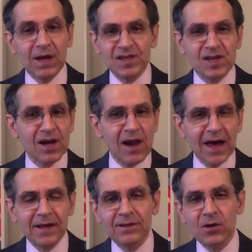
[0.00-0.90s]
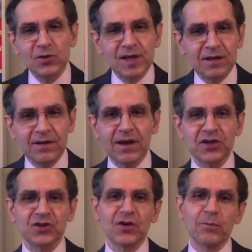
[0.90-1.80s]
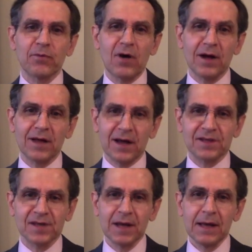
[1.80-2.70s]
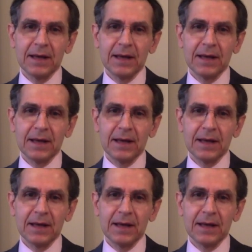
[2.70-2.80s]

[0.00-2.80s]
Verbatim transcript: doesn't like those international products